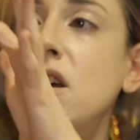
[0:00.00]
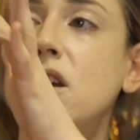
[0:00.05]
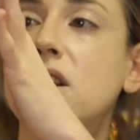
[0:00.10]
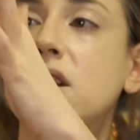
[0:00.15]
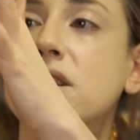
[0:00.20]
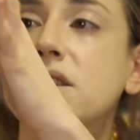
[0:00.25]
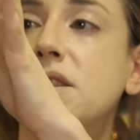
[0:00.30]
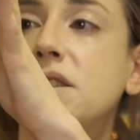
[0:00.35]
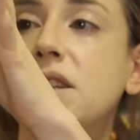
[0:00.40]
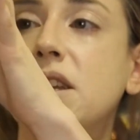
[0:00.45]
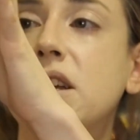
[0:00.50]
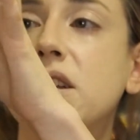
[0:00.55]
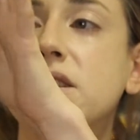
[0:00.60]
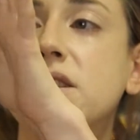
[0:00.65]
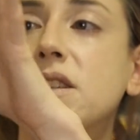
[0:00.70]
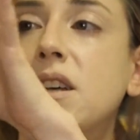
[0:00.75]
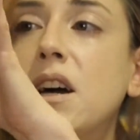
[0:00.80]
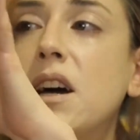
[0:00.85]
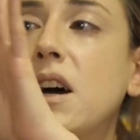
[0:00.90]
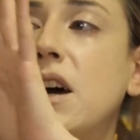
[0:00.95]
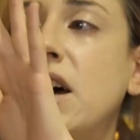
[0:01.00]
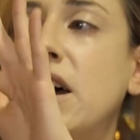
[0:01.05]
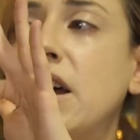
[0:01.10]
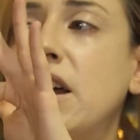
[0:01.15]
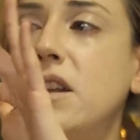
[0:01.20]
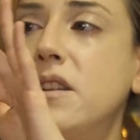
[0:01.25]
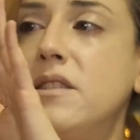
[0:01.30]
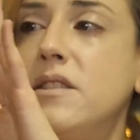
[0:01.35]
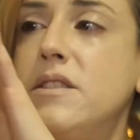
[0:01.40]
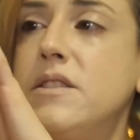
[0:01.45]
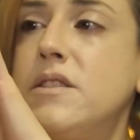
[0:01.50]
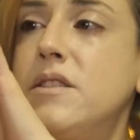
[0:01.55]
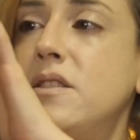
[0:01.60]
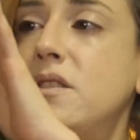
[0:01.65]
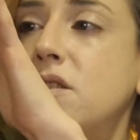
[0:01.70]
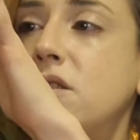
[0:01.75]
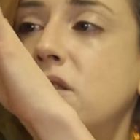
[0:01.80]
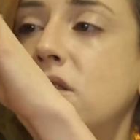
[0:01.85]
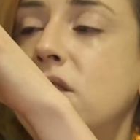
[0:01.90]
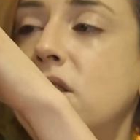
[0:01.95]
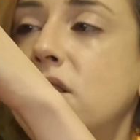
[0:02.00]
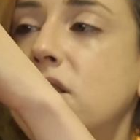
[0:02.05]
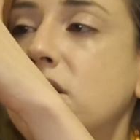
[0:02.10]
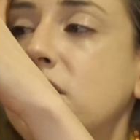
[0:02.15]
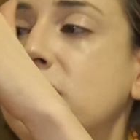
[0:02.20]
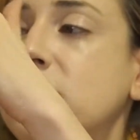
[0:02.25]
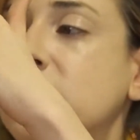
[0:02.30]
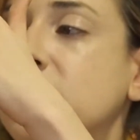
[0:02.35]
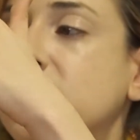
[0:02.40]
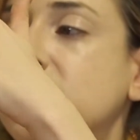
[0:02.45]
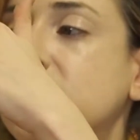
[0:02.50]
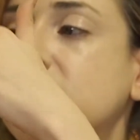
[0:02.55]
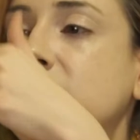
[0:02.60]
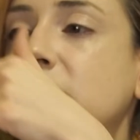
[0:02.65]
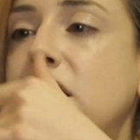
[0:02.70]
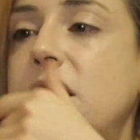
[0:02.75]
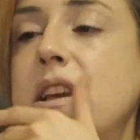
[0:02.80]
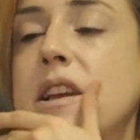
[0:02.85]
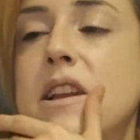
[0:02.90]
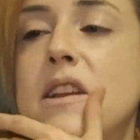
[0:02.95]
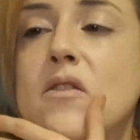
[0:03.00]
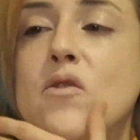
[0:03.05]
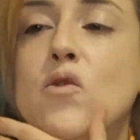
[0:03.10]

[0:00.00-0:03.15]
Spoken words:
let's see, it's got 16,